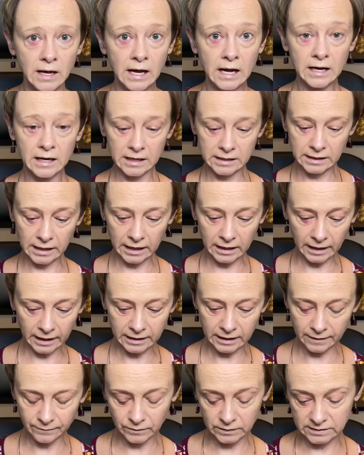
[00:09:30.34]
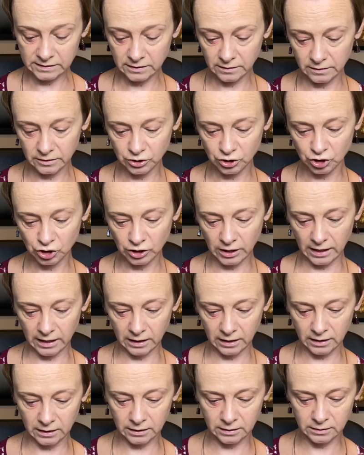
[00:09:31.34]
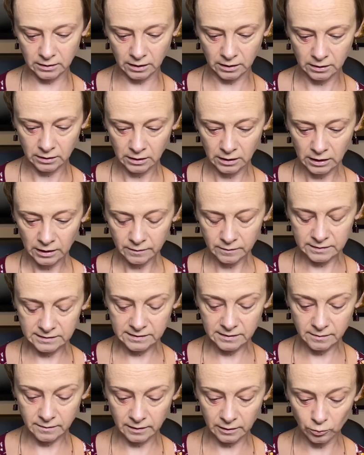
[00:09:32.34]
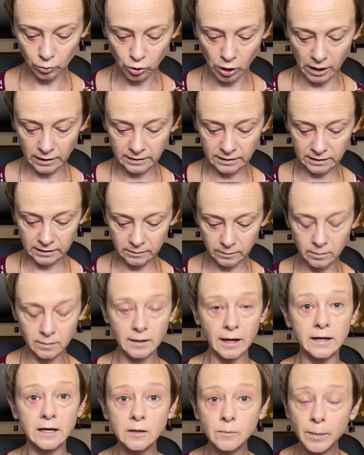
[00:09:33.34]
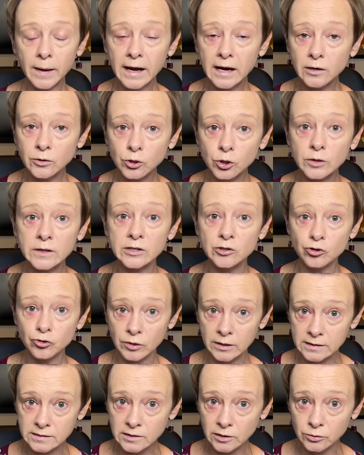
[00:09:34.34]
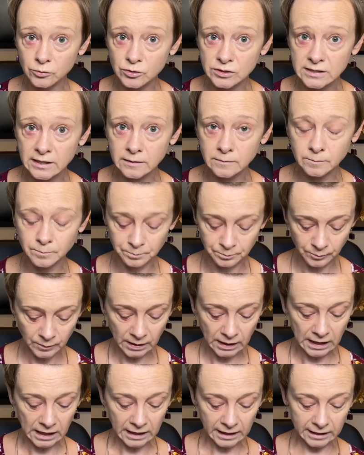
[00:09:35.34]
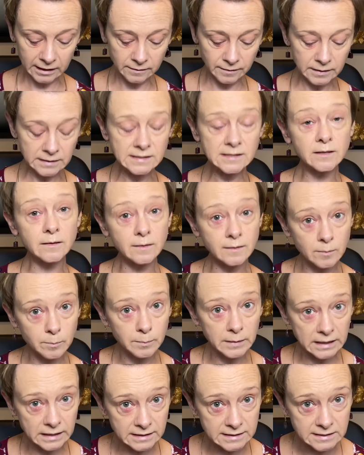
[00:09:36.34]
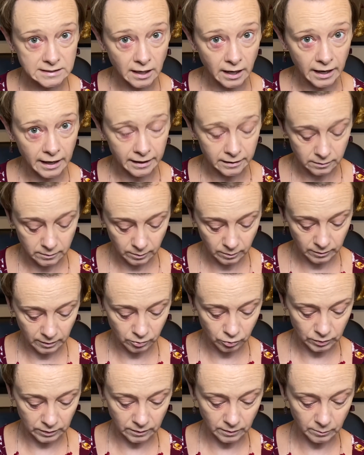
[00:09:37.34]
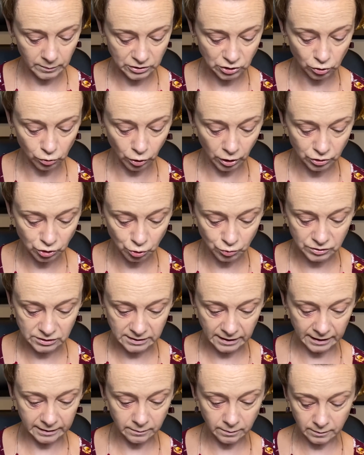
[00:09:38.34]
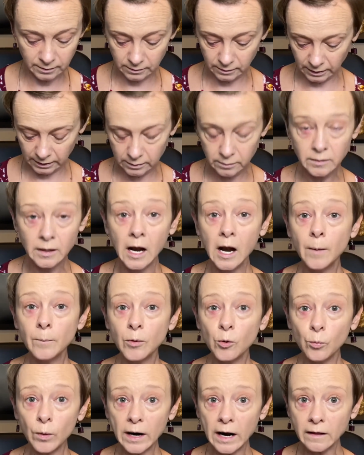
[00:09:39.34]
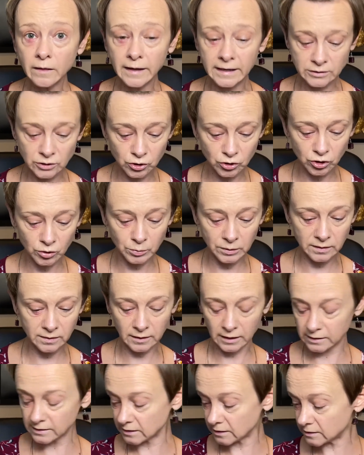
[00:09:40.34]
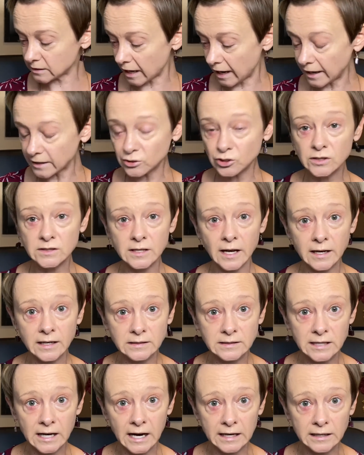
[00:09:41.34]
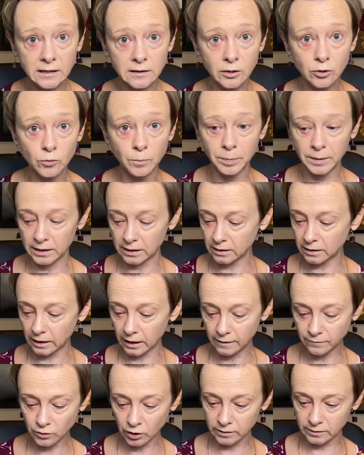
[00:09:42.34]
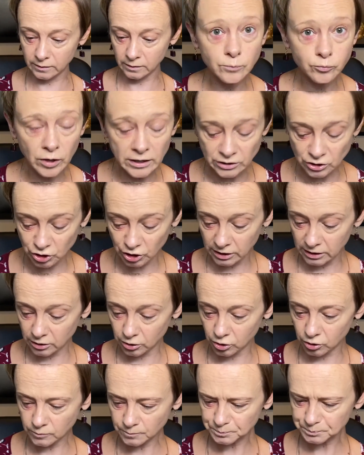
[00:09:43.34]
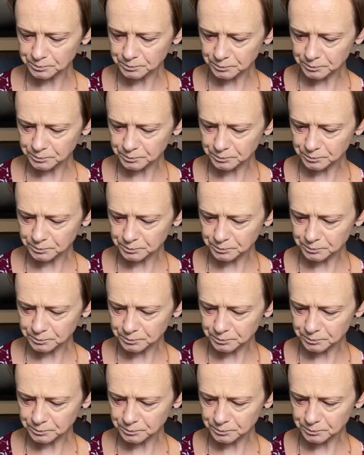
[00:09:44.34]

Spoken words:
Again, I have this in the shade, this is the Lock It Setting Powder in Translucent. And this is the mini size. There is a much larger size than this. But what I like to do with this is I just take a tiny little bit. I've got a brush here.